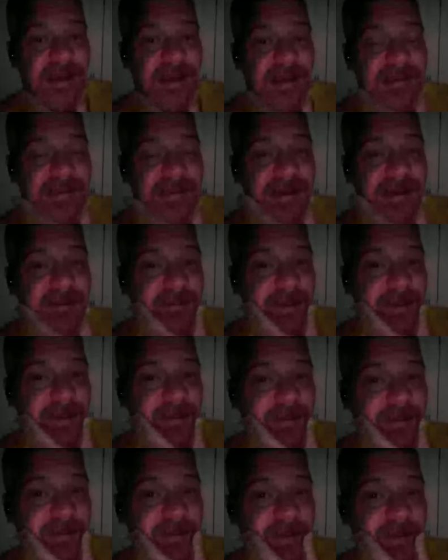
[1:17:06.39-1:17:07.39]
and stop
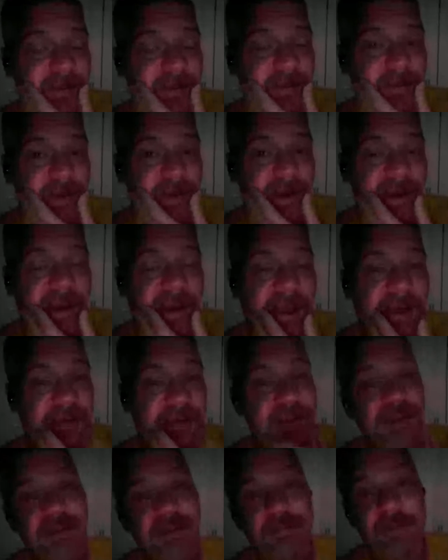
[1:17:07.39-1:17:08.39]
messing with everybody, as
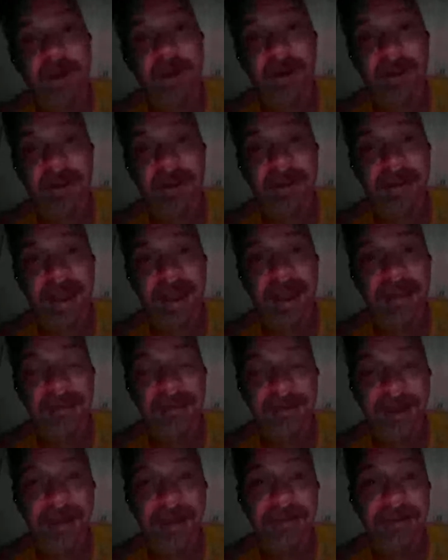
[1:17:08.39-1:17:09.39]
she probably has
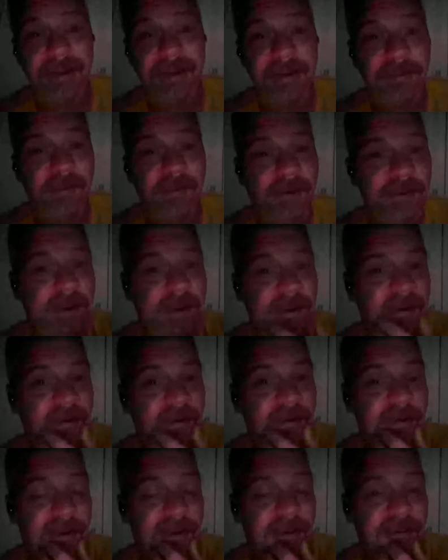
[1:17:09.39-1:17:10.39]
lately, as far as I
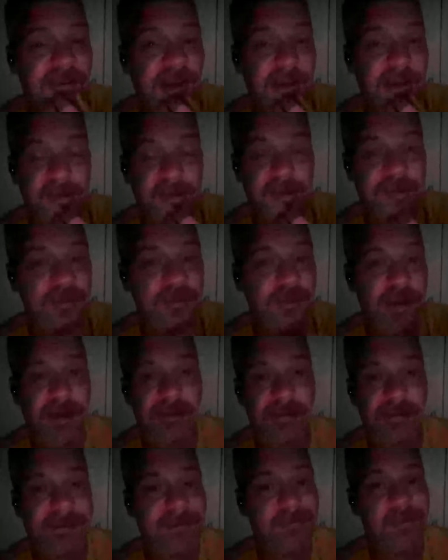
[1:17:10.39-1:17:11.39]
know, unless she has a new
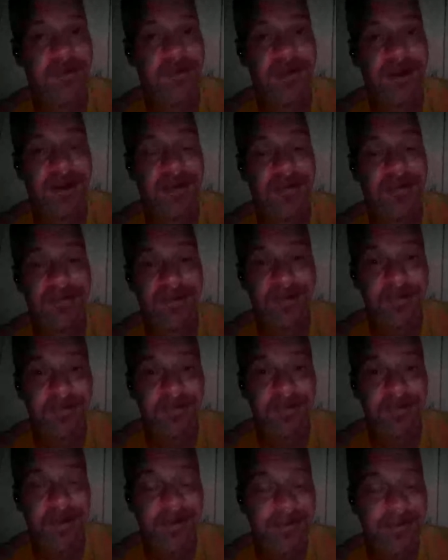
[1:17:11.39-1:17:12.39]
channel somewhere I don't know
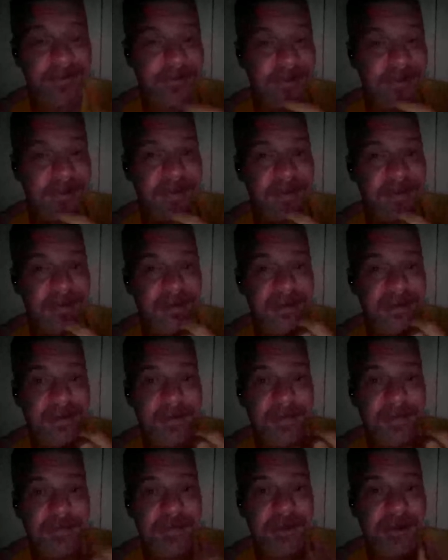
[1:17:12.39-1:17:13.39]
about,
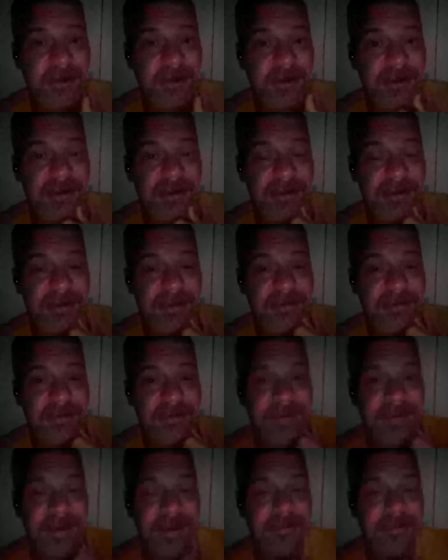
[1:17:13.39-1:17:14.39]
and is doing
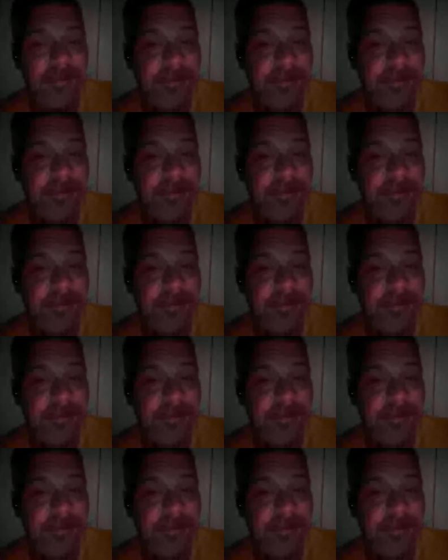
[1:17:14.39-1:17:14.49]
the same